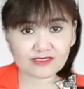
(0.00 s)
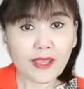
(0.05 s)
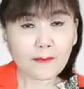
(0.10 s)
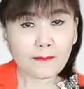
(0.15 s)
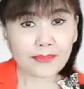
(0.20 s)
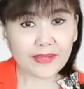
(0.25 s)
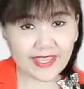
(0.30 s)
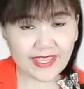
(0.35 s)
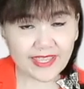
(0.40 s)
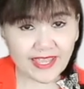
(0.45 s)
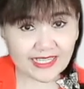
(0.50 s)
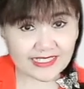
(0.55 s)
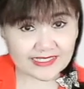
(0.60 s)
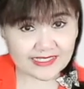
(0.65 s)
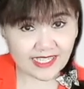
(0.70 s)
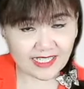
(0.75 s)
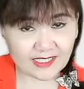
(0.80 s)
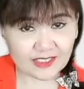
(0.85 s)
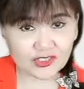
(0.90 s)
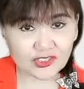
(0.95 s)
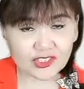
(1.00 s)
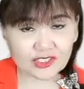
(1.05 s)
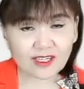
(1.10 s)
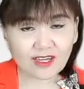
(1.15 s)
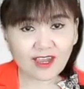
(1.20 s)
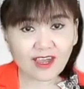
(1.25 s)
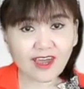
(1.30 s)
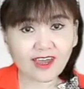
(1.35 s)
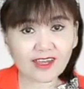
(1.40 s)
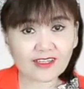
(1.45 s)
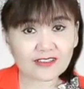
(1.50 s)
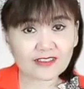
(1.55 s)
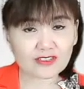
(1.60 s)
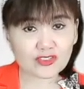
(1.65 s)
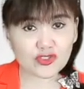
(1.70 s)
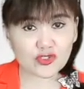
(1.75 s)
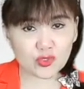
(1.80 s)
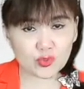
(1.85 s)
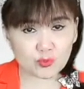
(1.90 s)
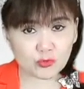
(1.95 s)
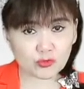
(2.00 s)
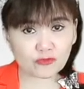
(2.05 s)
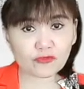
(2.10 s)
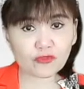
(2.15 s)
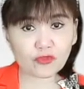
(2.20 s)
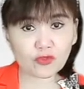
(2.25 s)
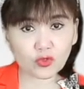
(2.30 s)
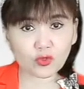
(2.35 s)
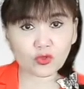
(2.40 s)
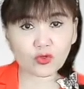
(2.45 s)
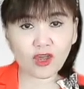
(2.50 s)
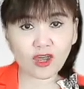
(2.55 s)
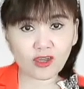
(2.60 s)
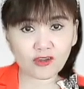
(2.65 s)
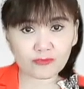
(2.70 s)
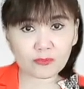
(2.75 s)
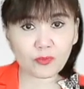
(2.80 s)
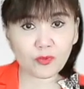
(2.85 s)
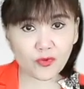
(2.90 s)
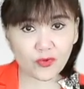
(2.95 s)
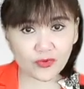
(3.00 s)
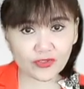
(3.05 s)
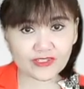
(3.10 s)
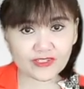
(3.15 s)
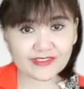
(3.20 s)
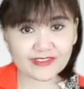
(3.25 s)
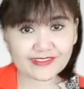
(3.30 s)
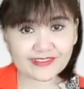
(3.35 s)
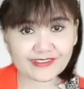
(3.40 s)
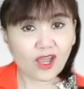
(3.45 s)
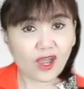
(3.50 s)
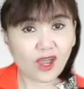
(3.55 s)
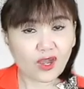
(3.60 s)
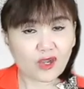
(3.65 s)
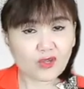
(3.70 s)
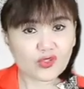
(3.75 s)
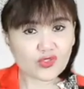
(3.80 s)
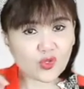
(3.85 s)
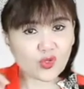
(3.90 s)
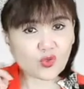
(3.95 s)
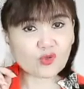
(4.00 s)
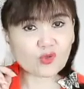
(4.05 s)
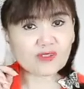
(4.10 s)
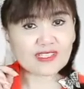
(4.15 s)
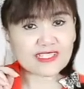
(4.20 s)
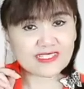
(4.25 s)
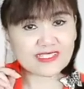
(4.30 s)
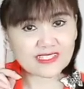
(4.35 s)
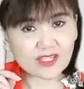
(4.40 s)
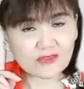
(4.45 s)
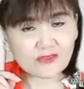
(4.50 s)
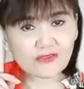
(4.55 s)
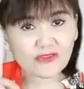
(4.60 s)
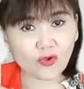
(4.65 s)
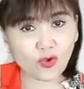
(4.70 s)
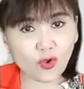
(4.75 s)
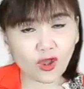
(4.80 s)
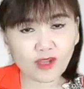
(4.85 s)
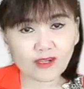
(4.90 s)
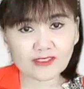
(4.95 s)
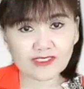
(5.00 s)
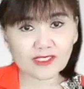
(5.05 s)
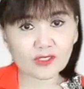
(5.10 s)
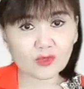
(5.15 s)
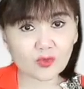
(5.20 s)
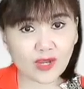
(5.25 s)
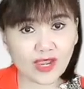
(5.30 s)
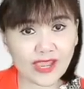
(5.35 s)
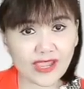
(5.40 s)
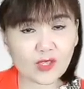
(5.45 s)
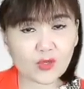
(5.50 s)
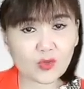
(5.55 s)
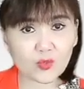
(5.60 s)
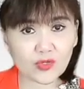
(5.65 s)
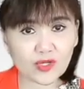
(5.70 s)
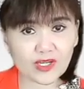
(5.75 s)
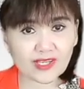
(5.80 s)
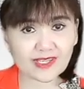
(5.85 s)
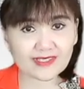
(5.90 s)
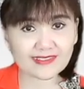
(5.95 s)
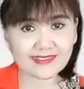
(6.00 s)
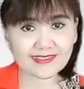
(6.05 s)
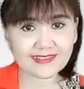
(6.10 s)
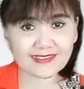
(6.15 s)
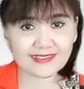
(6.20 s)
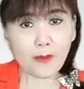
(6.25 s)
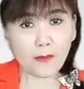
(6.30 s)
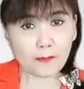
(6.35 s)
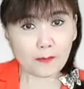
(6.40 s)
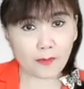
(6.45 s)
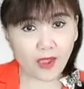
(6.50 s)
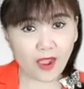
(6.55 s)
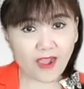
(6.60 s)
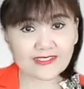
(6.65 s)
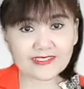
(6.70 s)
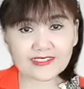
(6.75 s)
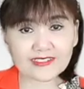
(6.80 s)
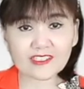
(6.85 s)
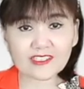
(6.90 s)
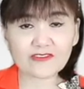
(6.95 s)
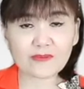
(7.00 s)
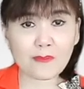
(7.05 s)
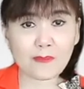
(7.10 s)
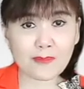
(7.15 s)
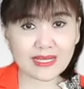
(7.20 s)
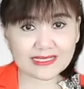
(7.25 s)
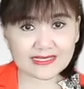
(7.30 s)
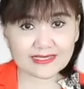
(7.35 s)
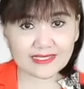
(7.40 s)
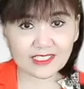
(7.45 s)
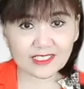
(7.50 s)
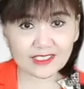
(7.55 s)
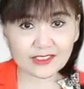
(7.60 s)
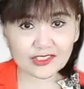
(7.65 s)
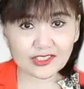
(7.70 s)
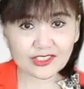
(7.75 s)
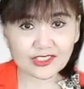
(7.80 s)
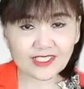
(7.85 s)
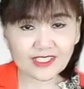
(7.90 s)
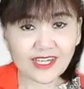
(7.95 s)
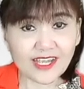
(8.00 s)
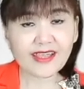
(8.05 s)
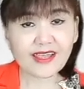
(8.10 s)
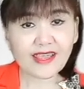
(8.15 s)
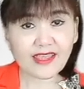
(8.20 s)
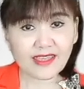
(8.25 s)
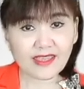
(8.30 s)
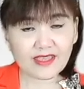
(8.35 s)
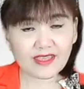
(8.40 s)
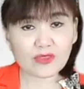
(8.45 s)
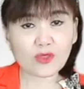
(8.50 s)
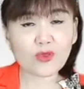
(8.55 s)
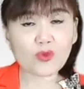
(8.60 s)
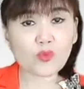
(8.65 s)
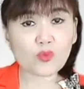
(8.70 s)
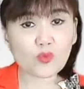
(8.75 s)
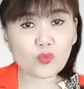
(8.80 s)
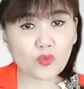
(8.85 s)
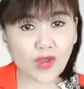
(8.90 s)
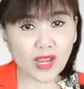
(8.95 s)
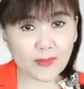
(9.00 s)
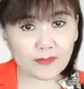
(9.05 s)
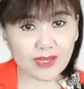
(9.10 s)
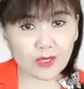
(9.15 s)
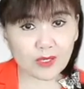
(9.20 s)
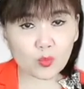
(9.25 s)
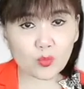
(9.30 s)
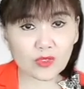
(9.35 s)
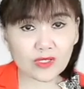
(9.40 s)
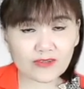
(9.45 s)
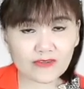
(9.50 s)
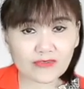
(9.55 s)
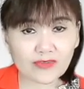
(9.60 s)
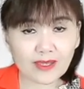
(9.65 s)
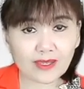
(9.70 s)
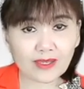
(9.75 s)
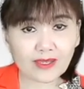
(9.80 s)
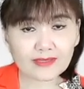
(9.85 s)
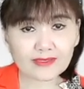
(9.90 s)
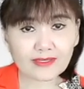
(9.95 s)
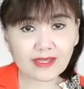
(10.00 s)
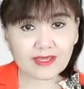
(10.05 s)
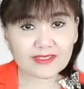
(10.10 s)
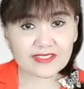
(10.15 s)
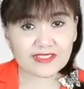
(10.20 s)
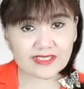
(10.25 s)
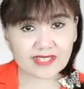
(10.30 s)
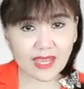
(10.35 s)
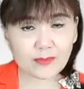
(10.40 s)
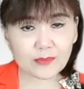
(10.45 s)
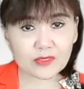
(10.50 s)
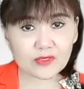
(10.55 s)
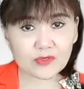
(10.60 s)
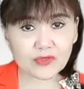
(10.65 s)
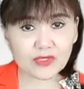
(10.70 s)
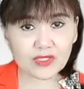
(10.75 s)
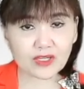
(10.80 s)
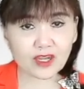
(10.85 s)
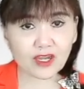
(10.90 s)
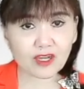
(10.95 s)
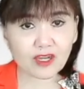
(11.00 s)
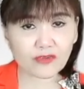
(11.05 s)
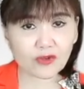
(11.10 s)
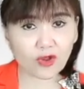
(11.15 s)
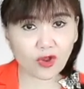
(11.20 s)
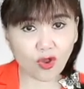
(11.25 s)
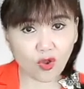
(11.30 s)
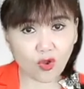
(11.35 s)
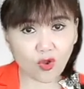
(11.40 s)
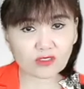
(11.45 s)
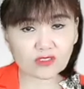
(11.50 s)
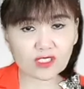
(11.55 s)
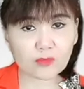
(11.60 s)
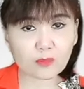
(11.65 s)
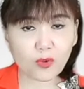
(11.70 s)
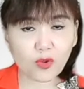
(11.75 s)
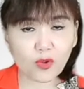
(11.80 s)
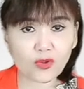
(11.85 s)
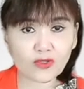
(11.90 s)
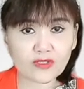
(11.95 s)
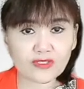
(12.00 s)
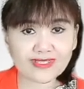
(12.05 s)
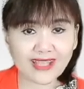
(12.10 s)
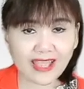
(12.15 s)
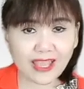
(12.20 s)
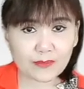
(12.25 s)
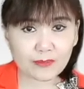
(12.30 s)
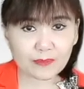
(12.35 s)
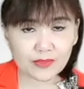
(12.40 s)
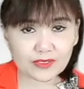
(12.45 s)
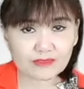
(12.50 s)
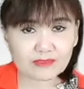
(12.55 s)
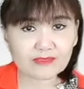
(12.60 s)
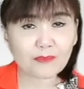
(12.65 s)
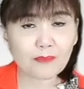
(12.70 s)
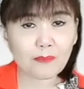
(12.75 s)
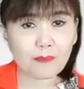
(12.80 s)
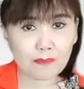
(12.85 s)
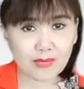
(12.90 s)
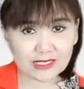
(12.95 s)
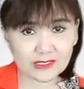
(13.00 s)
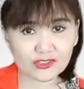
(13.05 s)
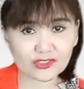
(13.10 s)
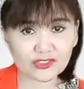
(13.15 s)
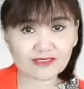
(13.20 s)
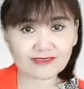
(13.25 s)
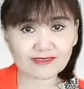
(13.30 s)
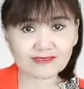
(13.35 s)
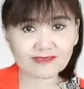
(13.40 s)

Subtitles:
Pay attention on the smooth flow of points. Also, listen for the right words, positive message, and wrap up with the summary of all the points have been mentioned.